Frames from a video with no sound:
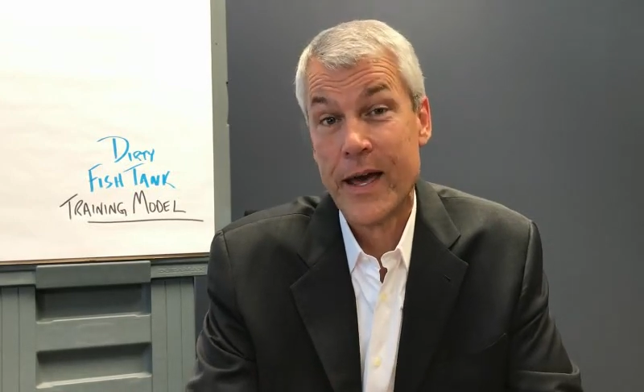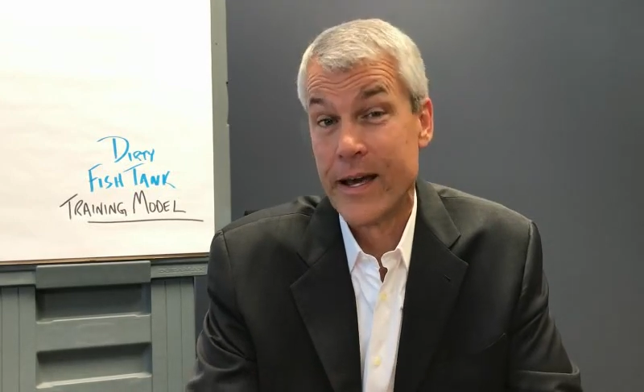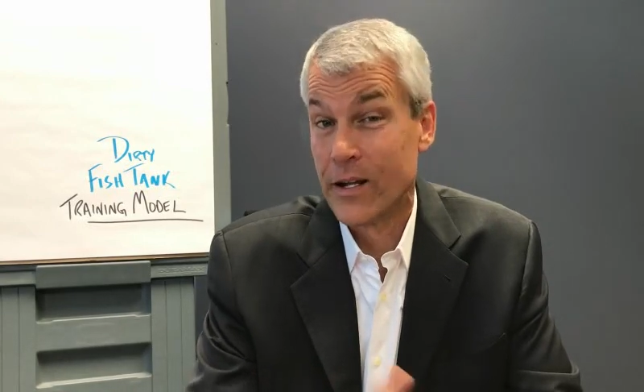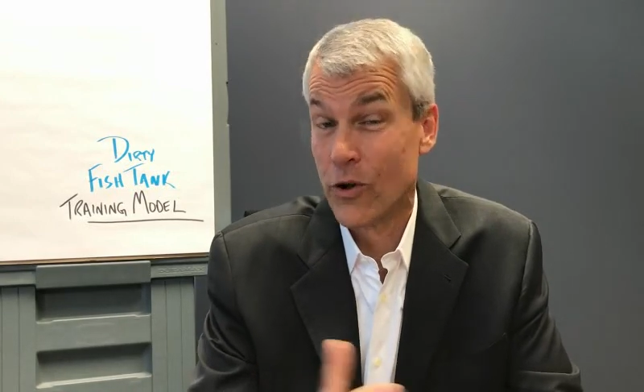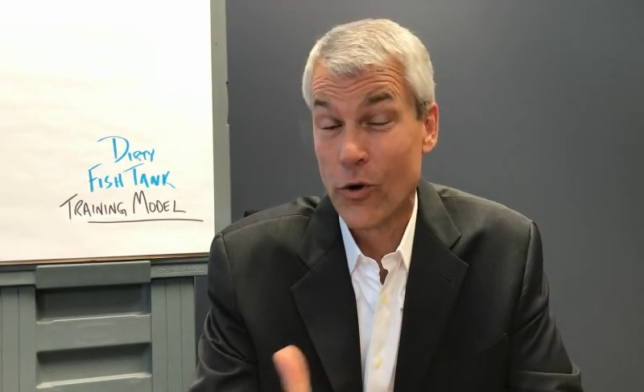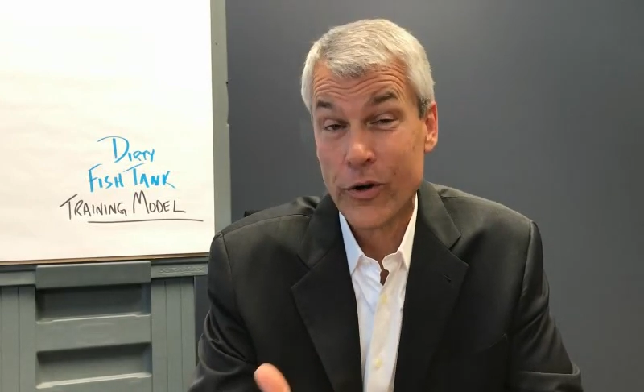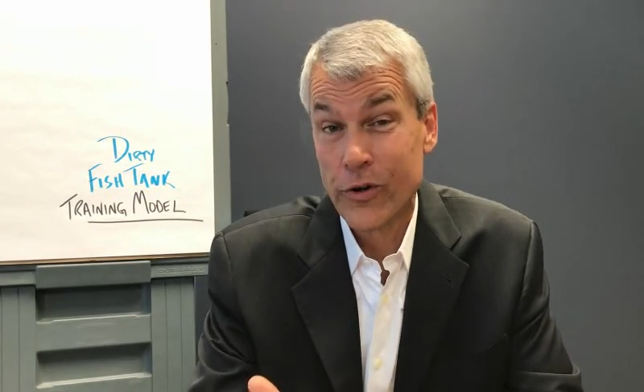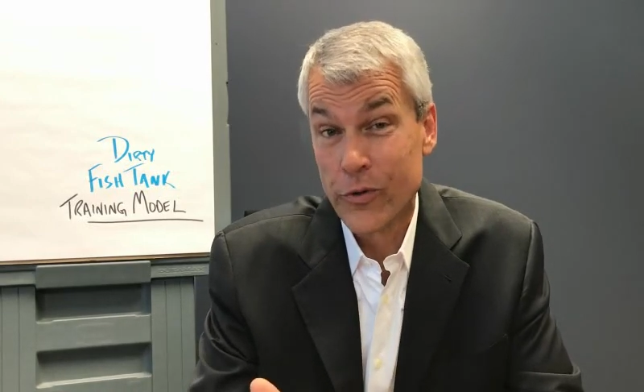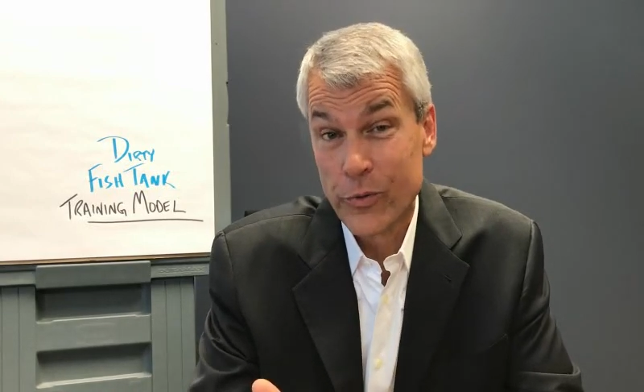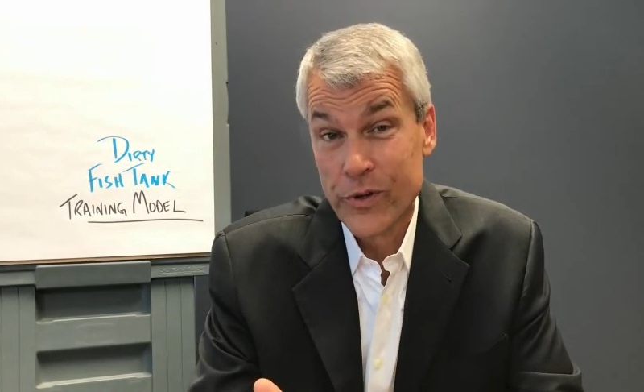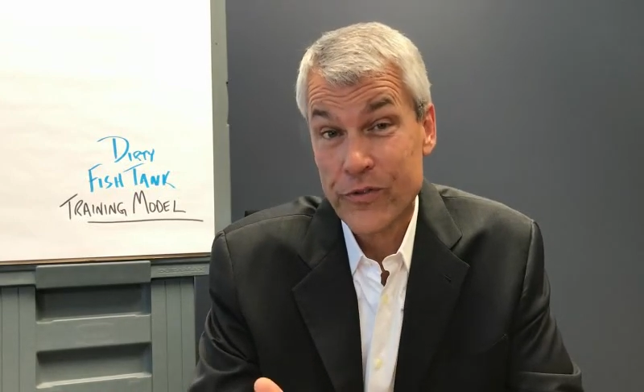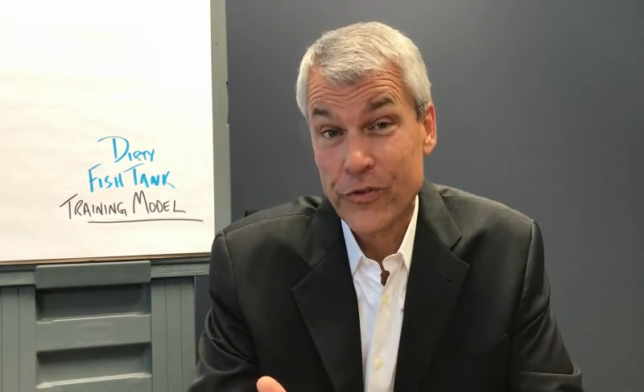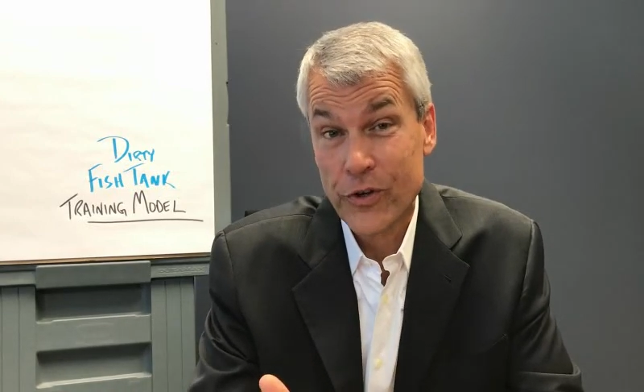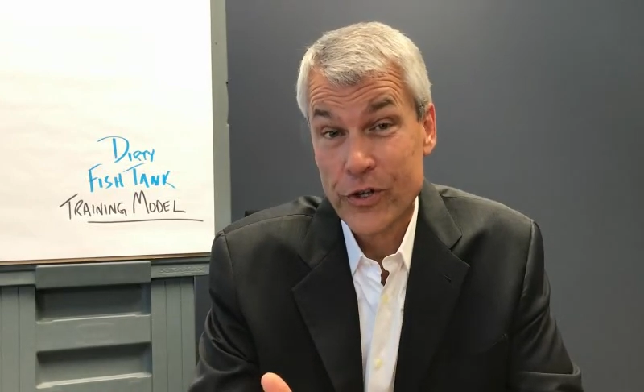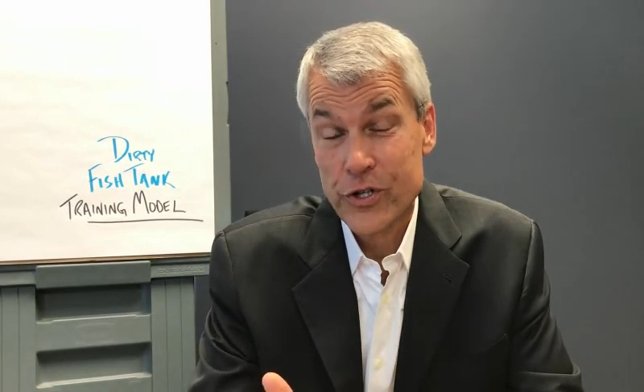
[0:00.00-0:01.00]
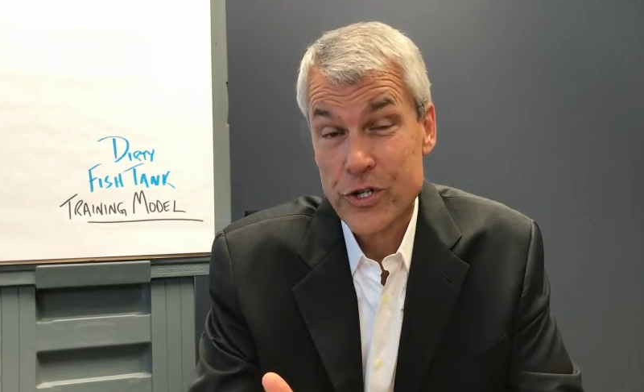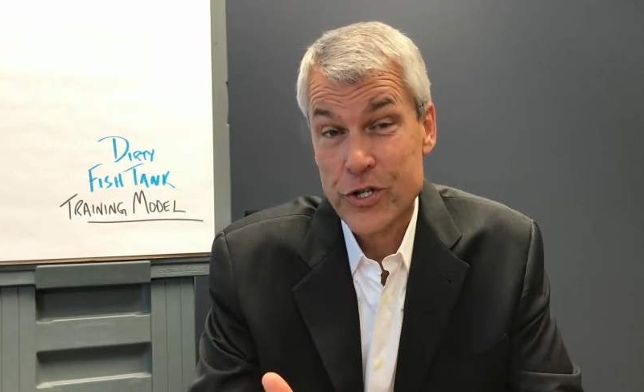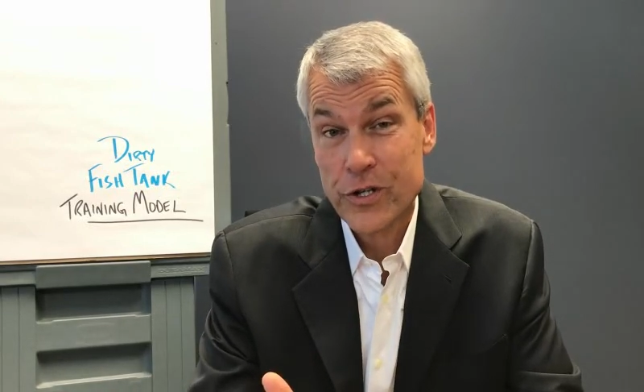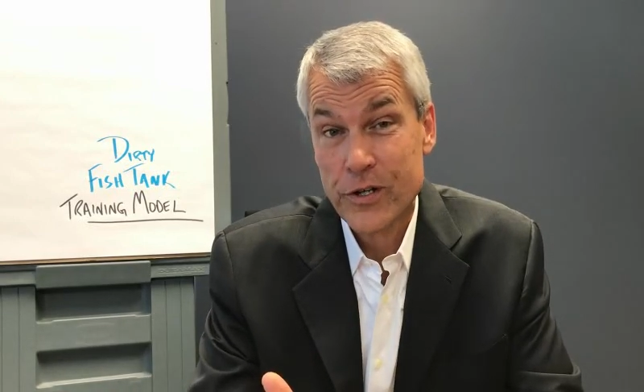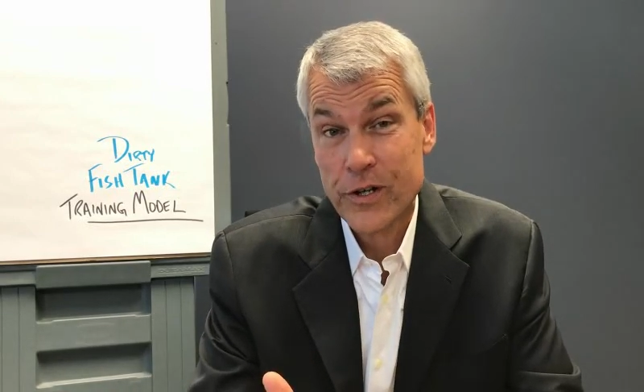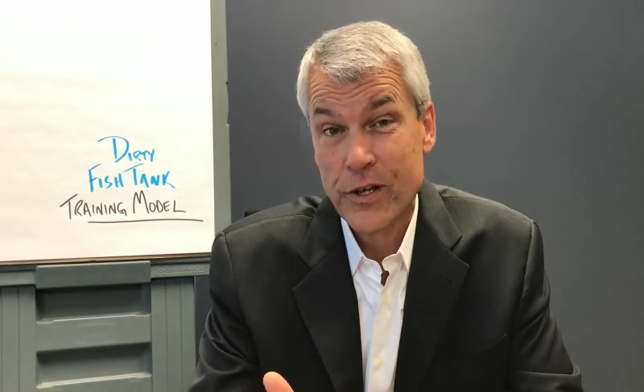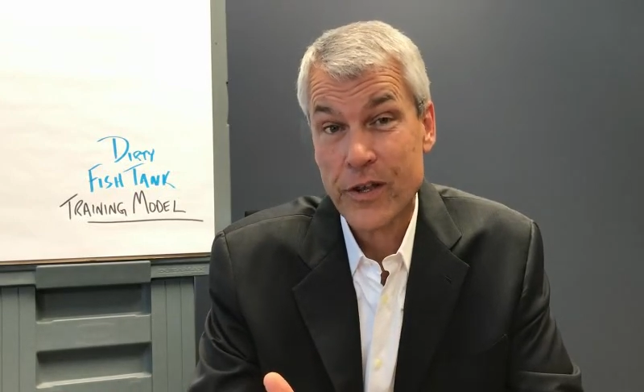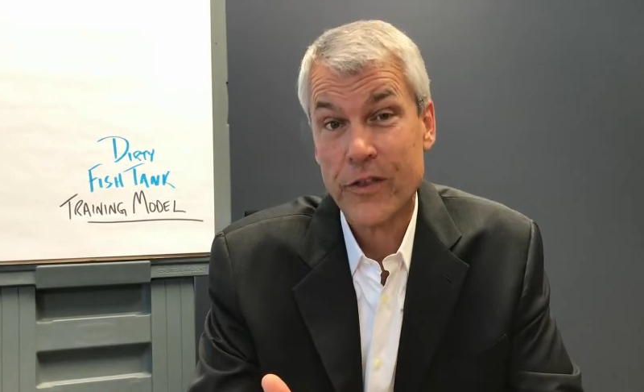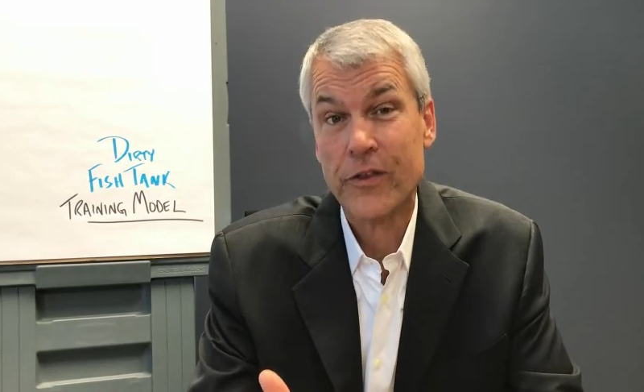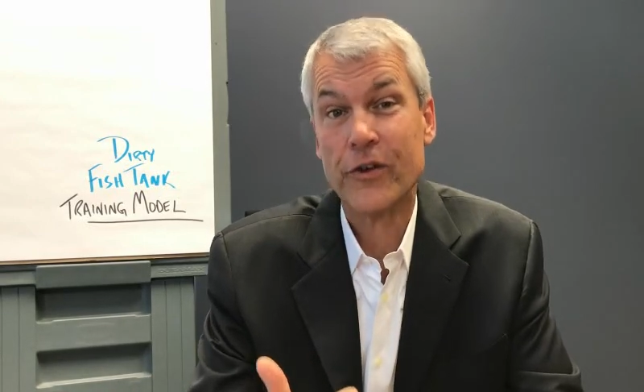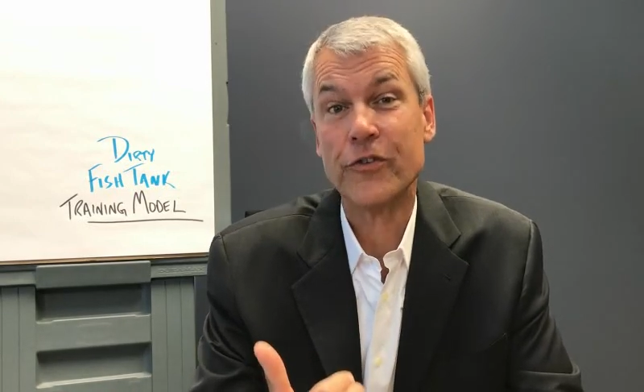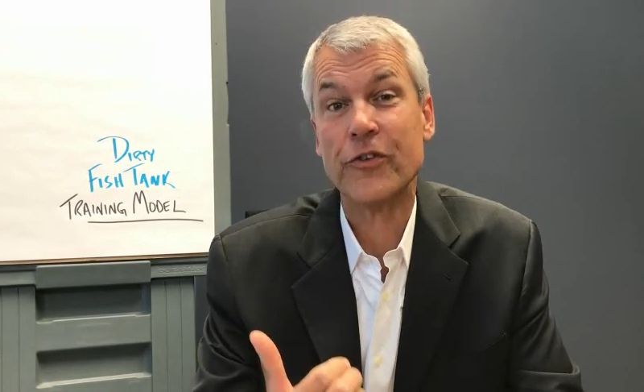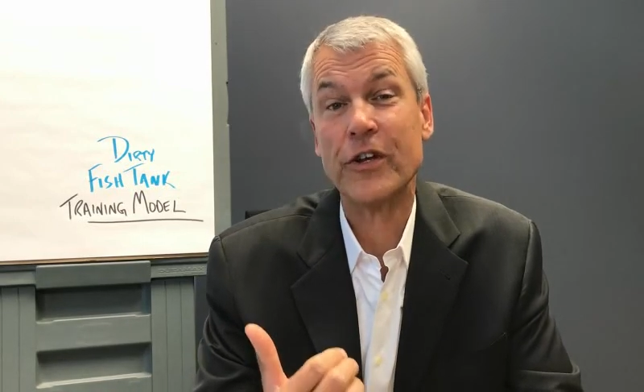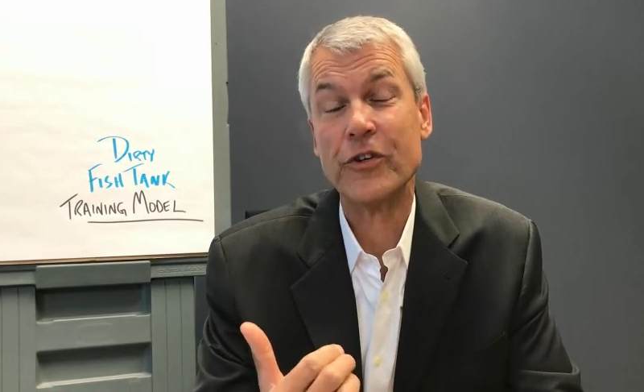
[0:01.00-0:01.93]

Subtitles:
And according to the research, there's